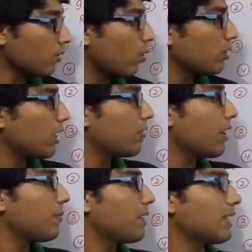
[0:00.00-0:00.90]
all the
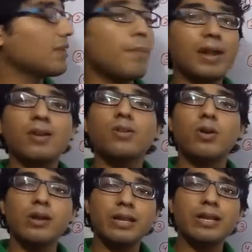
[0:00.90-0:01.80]
requirement like the
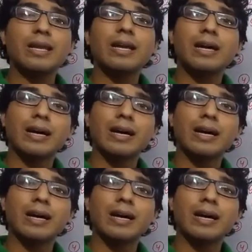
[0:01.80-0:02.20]
mandatorily